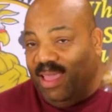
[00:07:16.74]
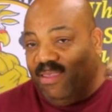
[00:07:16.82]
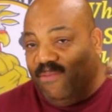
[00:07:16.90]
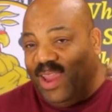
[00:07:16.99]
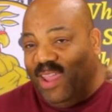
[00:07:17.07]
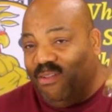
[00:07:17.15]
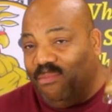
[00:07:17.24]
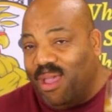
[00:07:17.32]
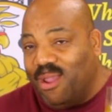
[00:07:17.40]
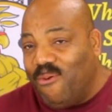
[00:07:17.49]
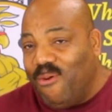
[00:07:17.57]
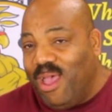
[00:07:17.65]
At least the flavor
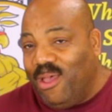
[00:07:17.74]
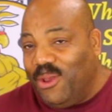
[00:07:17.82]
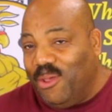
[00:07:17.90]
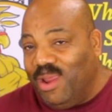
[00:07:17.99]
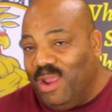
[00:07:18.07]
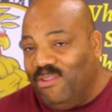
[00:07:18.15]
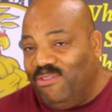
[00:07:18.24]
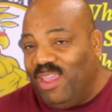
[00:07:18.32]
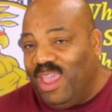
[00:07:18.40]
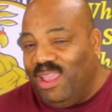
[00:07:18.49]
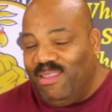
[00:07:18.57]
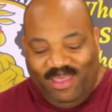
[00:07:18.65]
of my crown don't ever
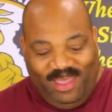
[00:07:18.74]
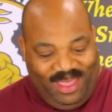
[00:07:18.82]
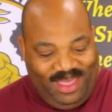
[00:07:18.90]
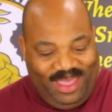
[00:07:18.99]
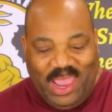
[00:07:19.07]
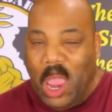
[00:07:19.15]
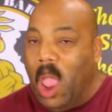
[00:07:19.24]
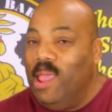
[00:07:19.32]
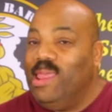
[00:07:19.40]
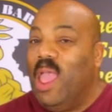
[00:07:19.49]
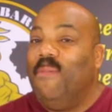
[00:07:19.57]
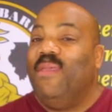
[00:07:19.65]
change.
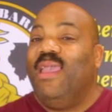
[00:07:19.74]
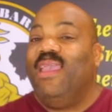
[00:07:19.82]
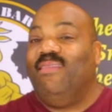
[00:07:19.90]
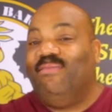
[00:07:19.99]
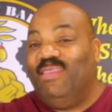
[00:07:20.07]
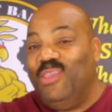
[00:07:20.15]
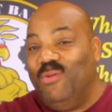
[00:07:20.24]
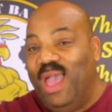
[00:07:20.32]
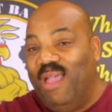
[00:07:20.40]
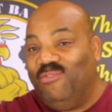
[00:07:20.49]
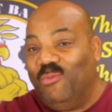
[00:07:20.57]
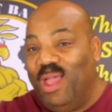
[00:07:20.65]
Hey, see you
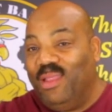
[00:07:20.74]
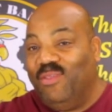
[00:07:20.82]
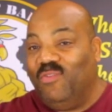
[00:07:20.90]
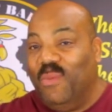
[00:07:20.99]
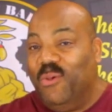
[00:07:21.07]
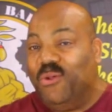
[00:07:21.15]
guys around the